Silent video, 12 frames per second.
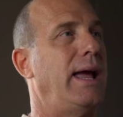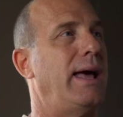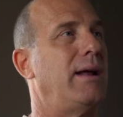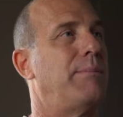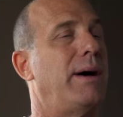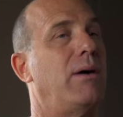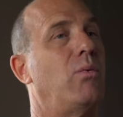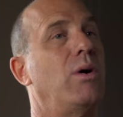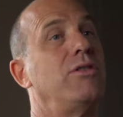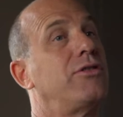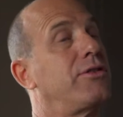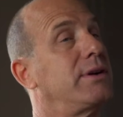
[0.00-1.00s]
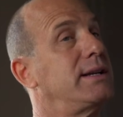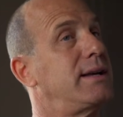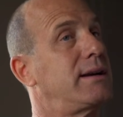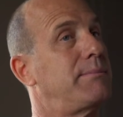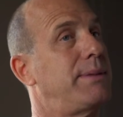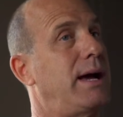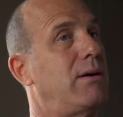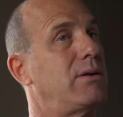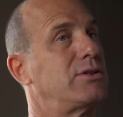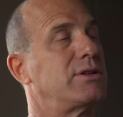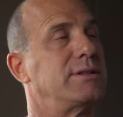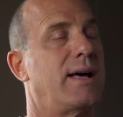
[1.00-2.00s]
at about 1/32
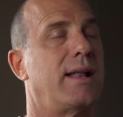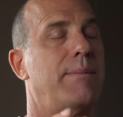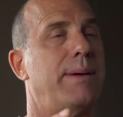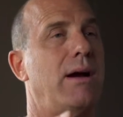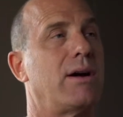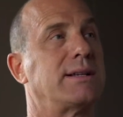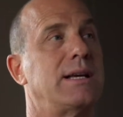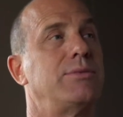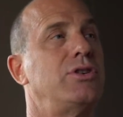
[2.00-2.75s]
power. So it's not a lot of power because I'm